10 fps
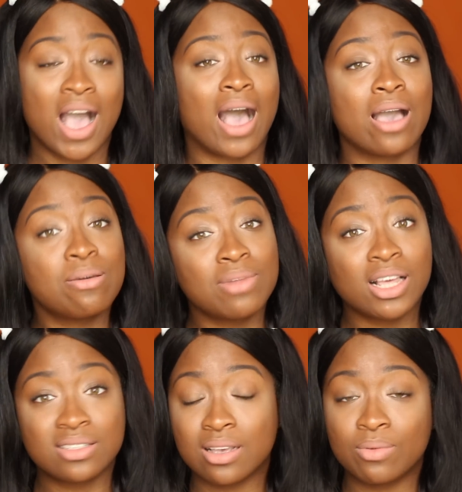I am
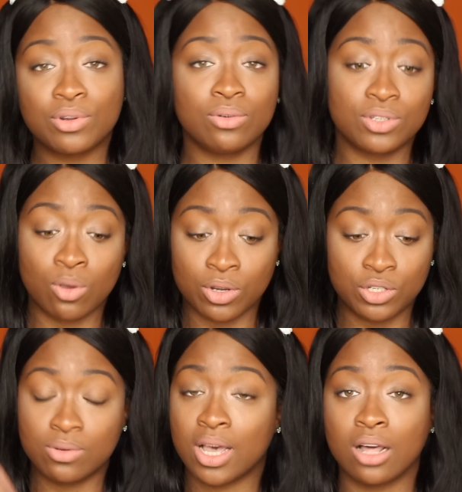not someone who is going
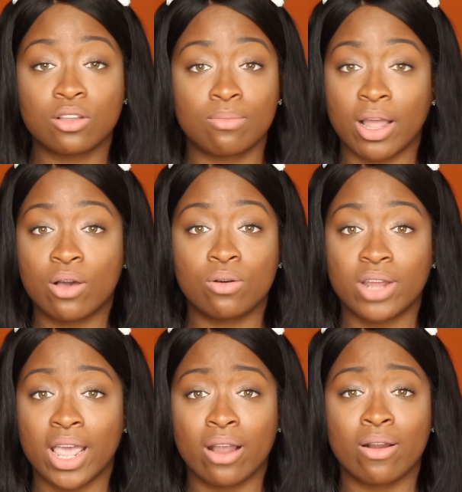to color my own
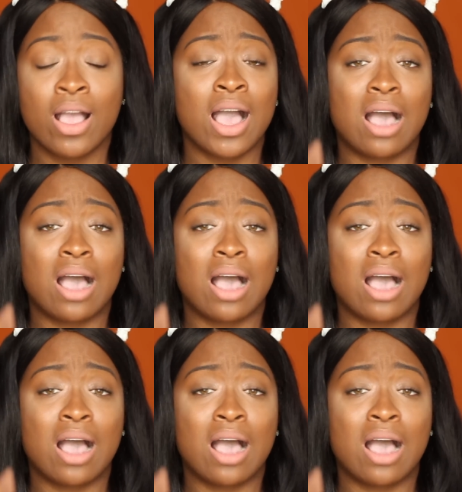hair.